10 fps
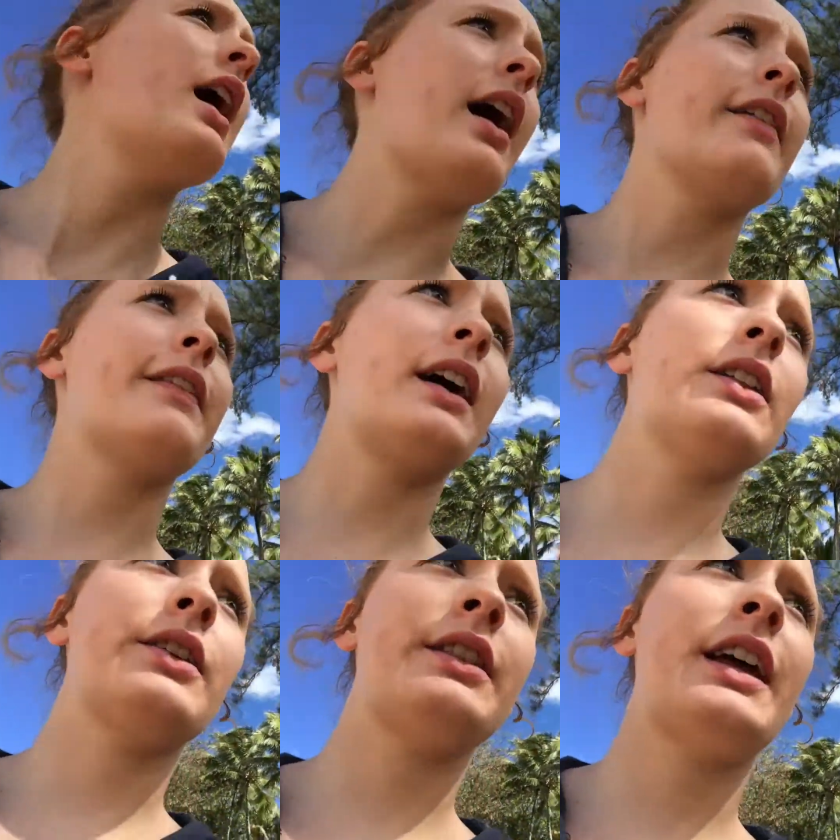I
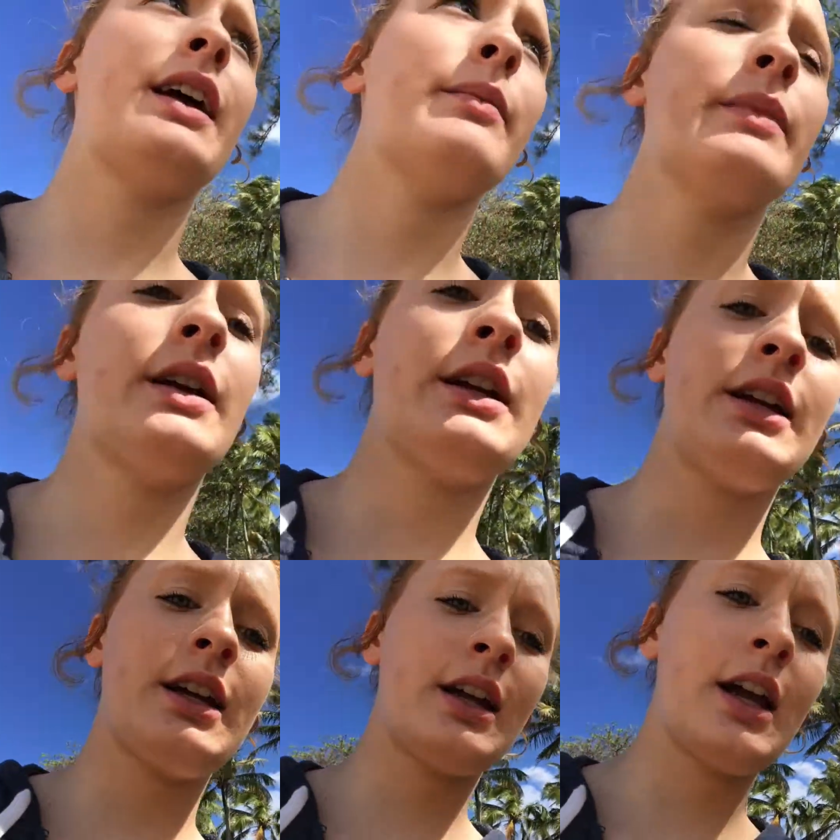followed them
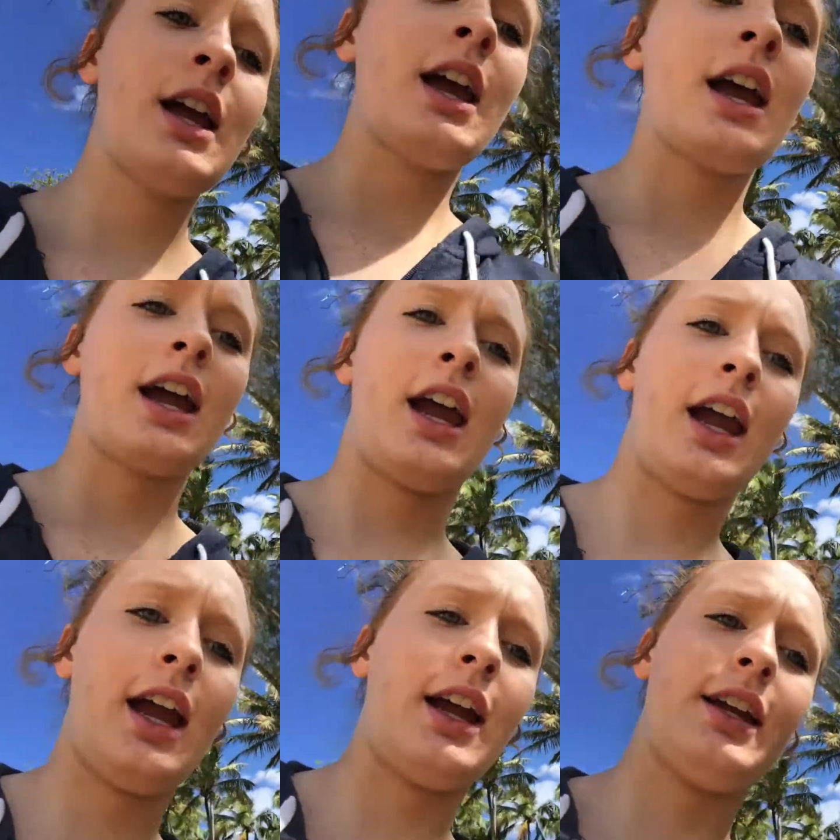
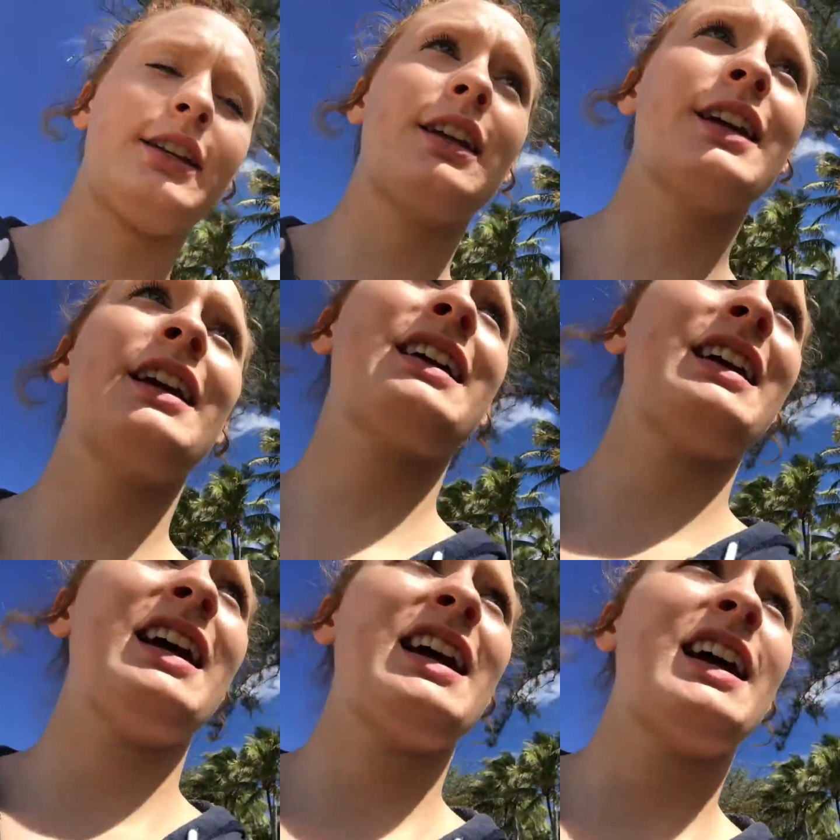and
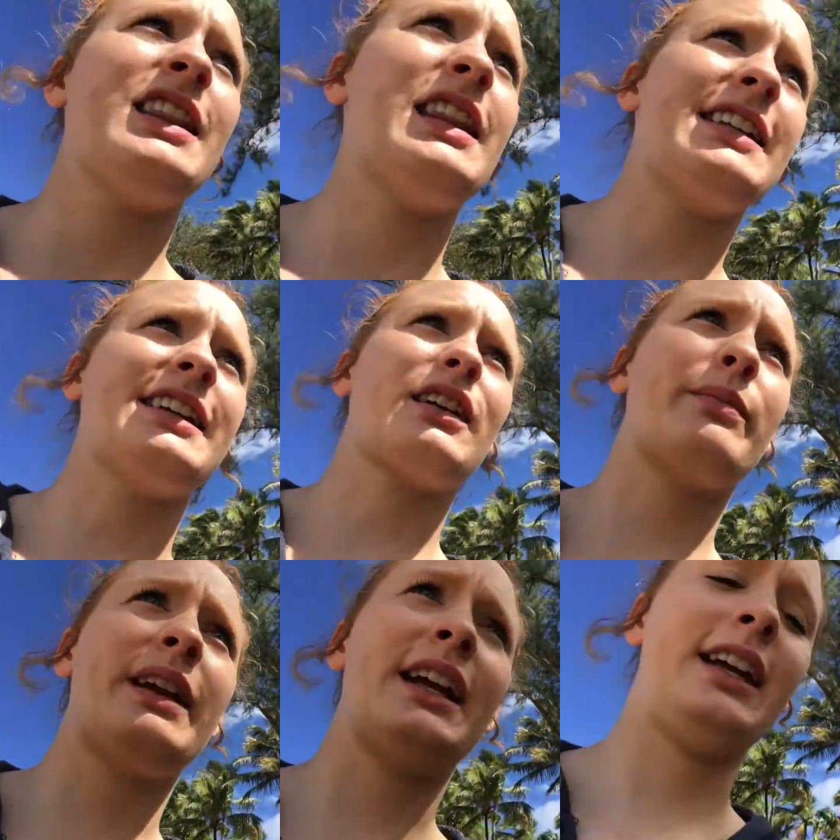they took
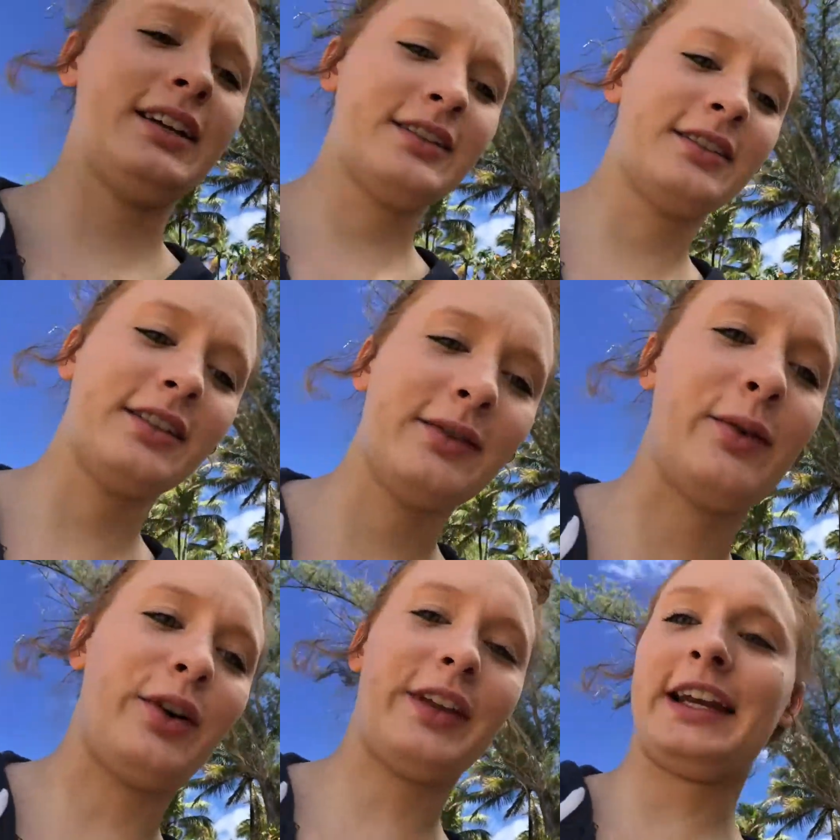me,
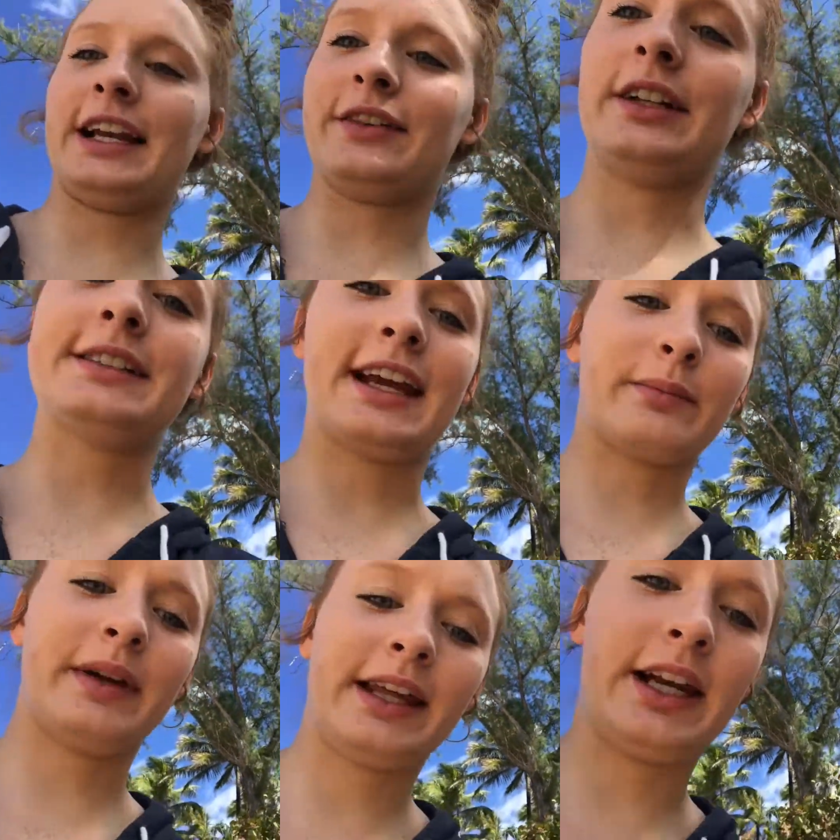well, they didn't really take
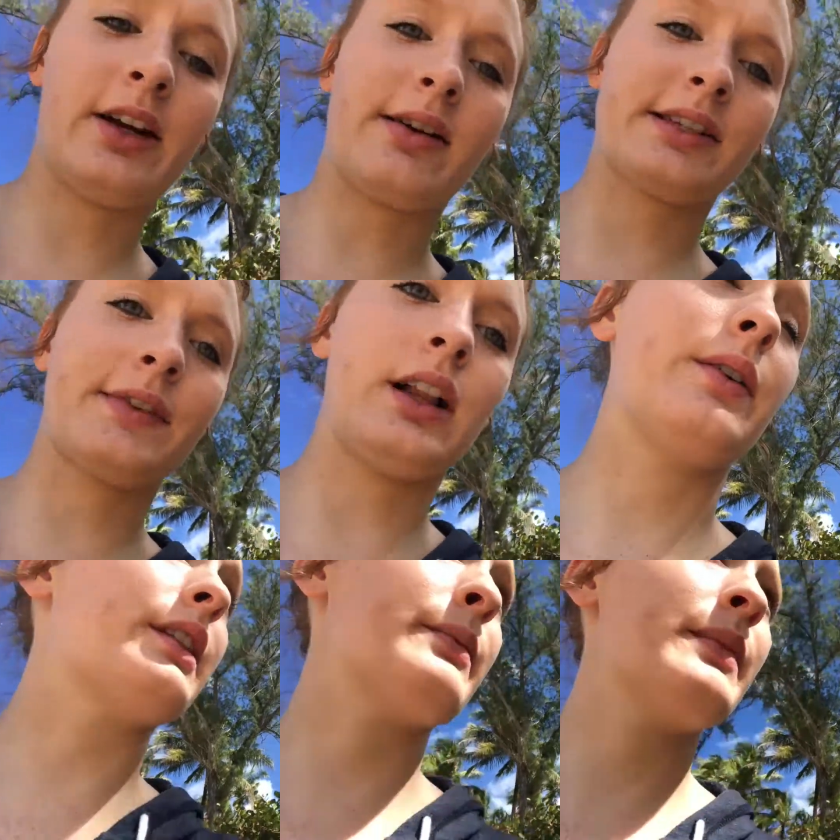me. They didn't know I was
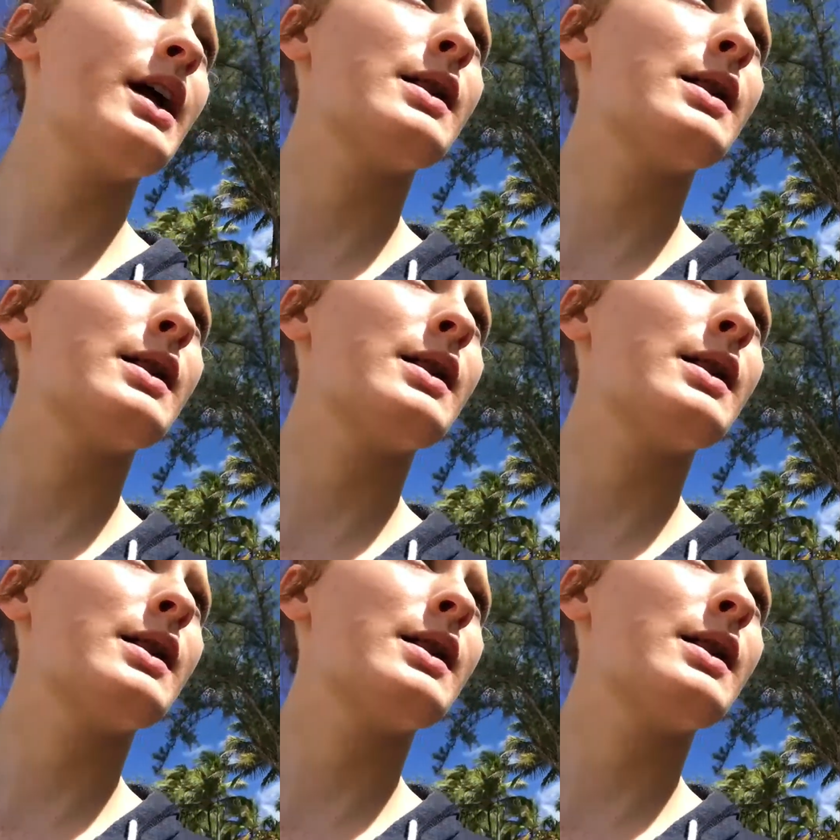following them,